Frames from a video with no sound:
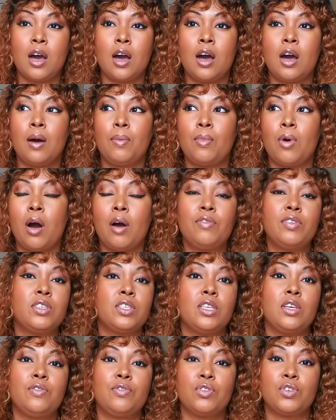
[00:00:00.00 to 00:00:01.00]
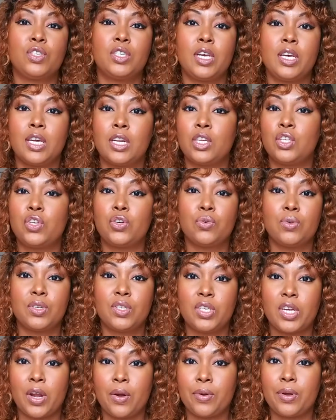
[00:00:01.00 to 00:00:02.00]
Obviously, if you're staying in a
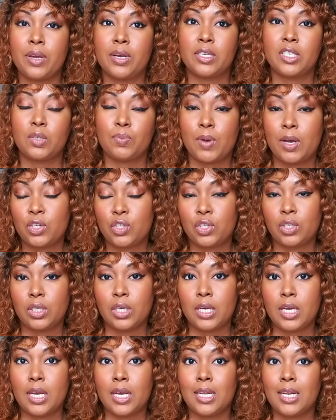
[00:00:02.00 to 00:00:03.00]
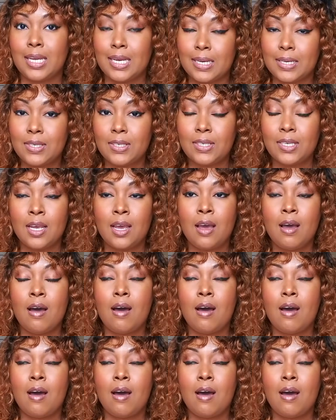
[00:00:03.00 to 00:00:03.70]
tourist area, especially, it is.